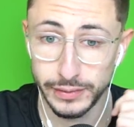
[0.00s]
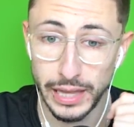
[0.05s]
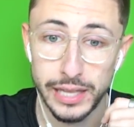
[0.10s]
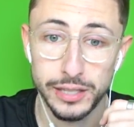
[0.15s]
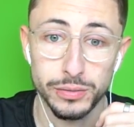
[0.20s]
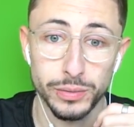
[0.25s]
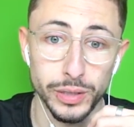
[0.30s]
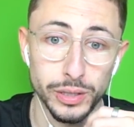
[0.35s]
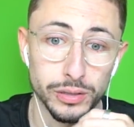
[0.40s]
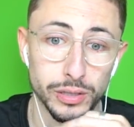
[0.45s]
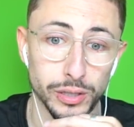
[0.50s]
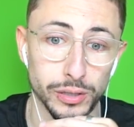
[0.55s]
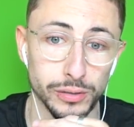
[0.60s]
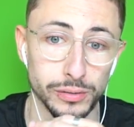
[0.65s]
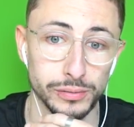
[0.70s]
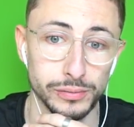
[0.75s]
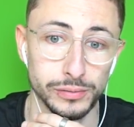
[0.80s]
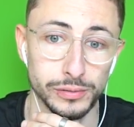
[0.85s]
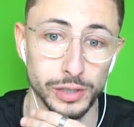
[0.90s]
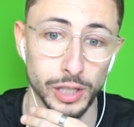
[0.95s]
That's what you do.
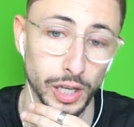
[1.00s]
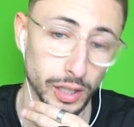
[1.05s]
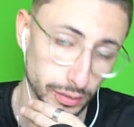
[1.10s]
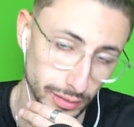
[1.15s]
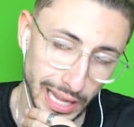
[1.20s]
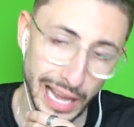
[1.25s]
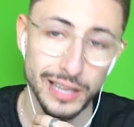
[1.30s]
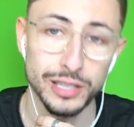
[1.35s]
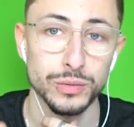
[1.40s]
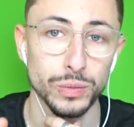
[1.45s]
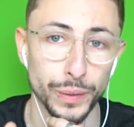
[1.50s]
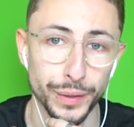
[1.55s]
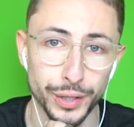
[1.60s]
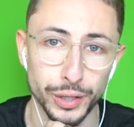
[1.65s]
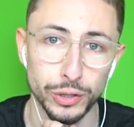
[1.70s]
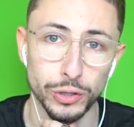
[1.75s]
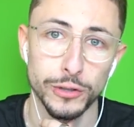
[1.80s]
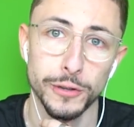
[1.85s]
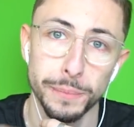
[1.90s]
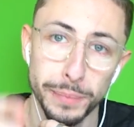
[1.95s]
That's what you
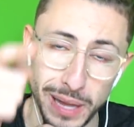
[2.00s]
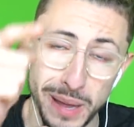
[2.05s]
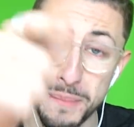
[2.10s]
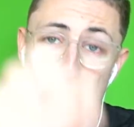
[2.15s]
do. You play